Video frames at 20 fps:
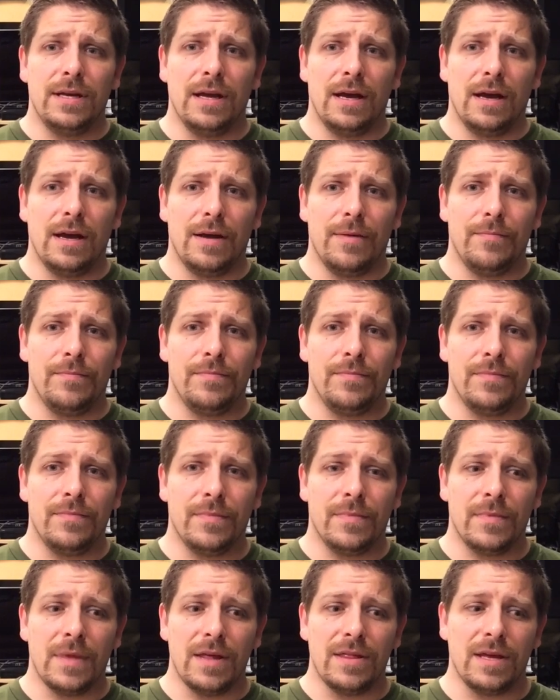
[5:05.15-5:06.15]

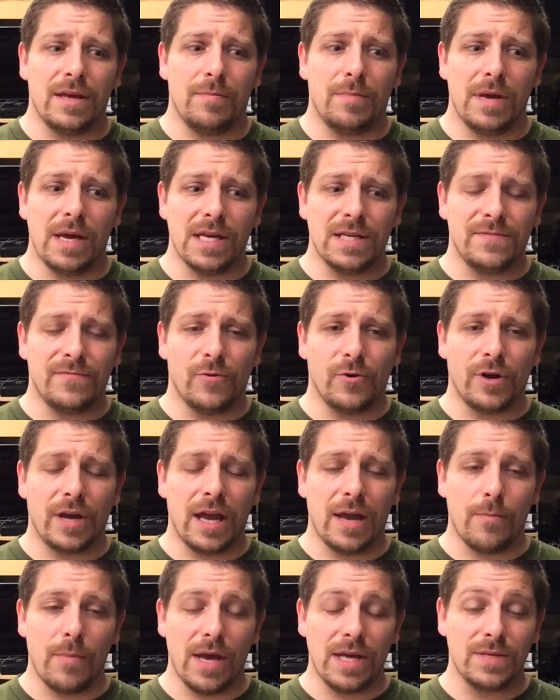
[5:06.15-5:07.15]
I think PS4
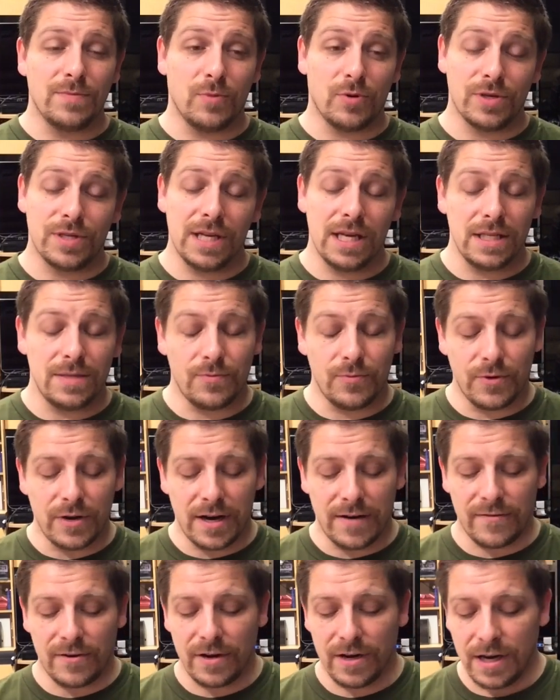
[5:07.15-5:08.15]
came, makes more sense, but
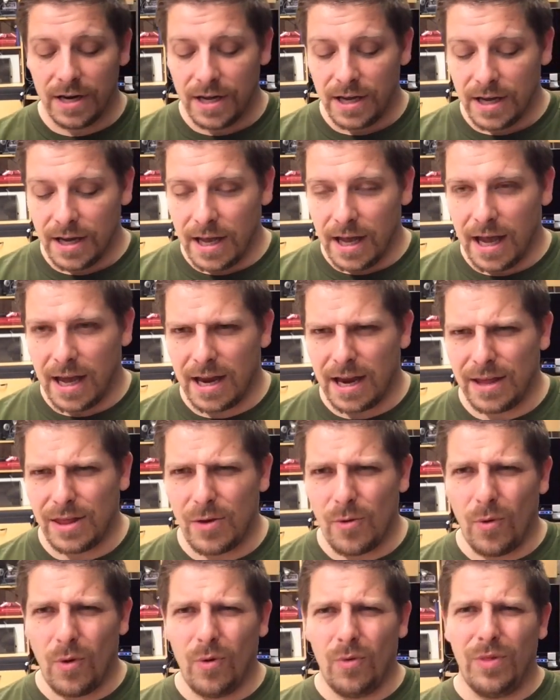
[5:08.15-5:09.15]
whatever. And I
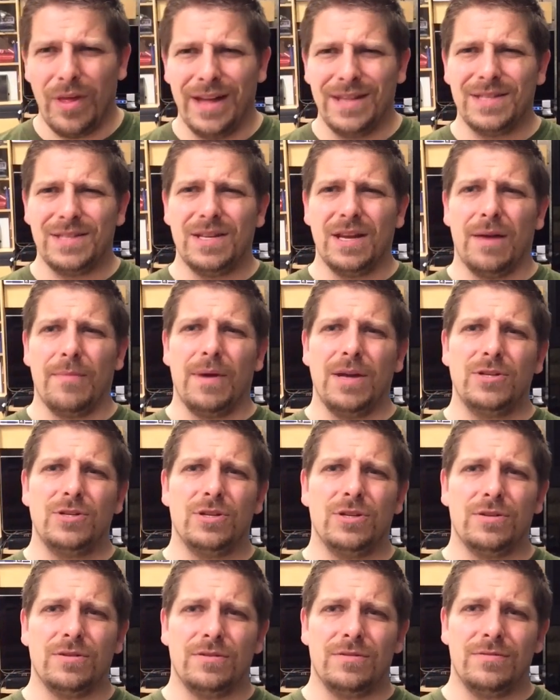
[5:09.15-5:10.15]
thought, well, that's dumb. I
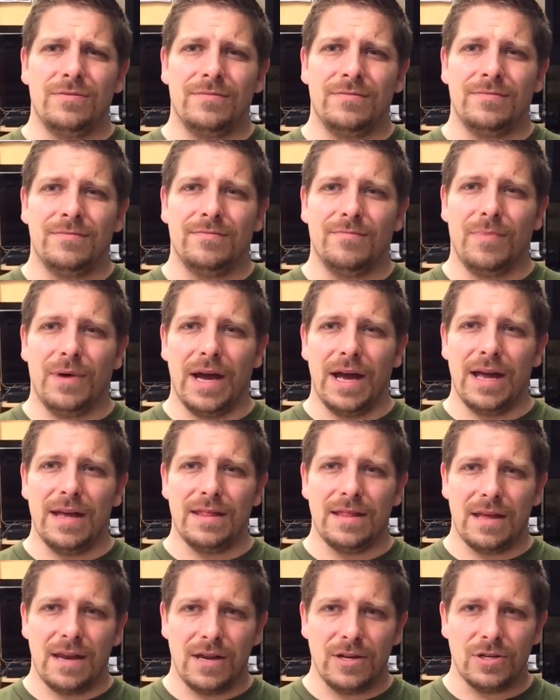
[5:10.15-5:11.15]
shouldn't buy it,
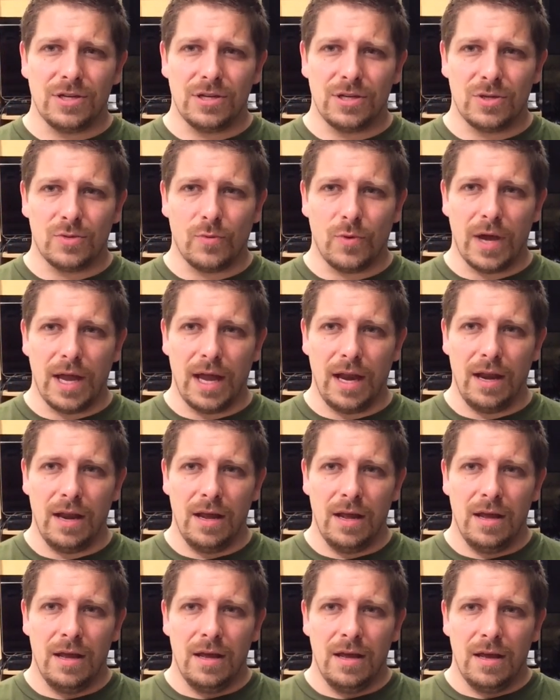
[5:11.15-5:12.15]
then I should just wait.
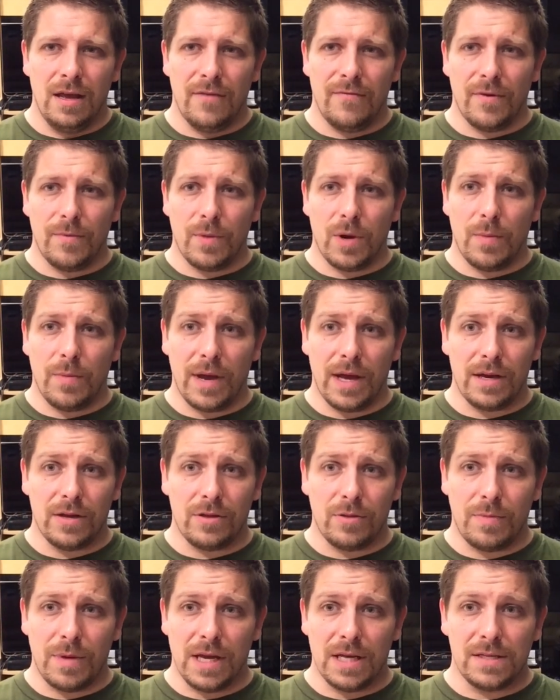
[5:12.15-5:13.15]
If I'm going to buy
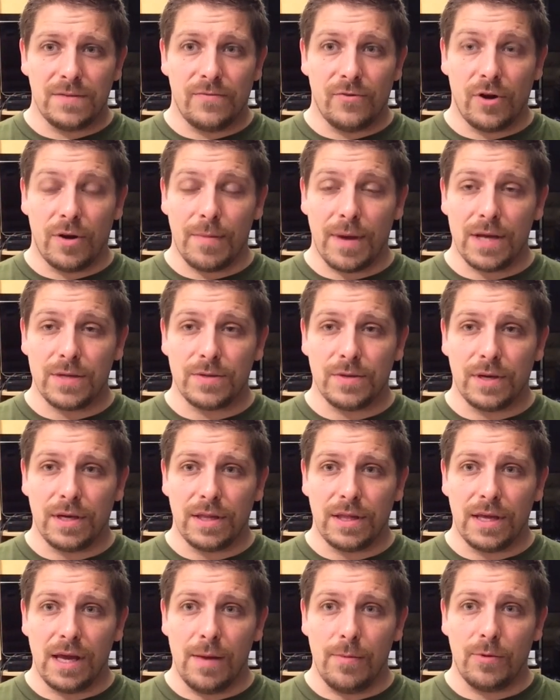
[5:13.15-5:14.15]
another PS4, I might as well get
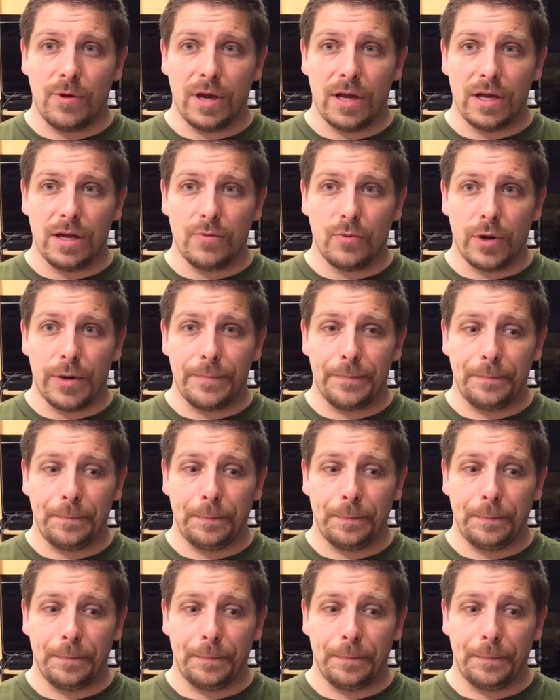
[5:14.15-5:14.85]
the upgraded one.